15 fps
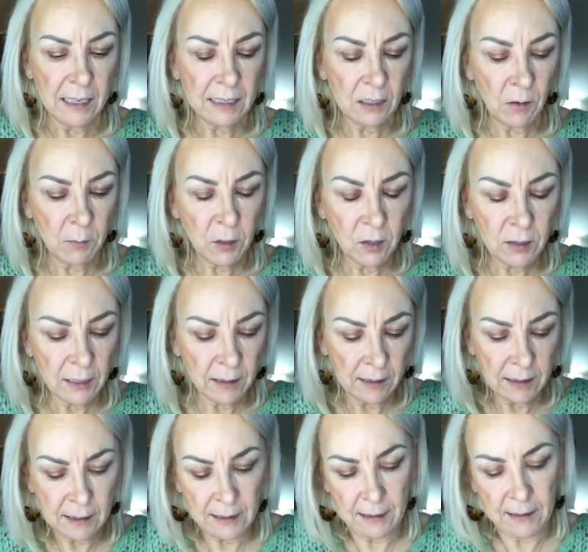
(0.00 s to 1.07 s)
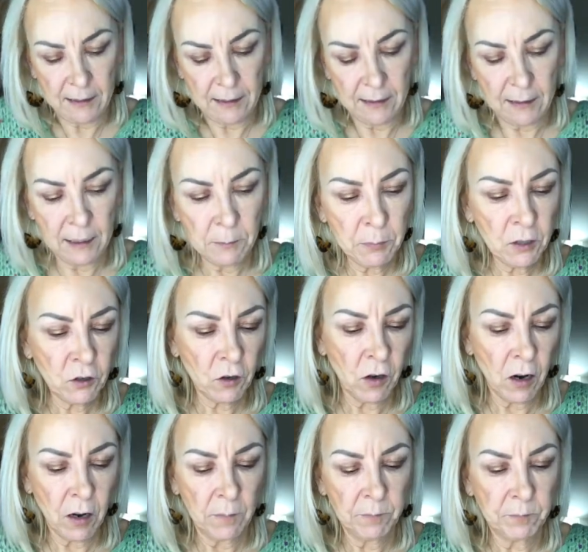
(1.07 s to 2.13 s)
And so I'm using this Dip and
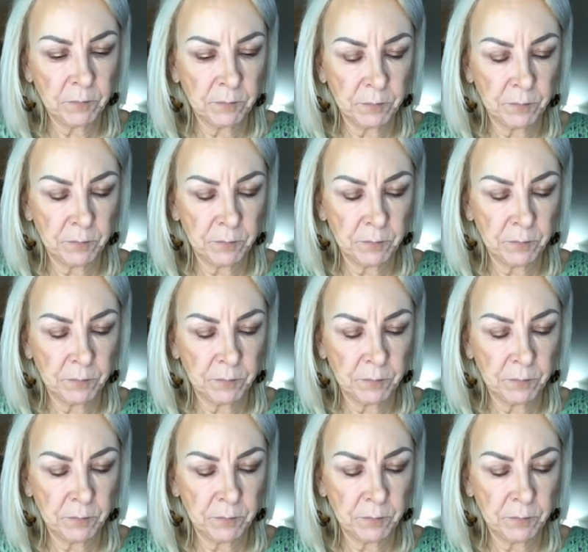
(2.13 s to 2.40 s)
Draw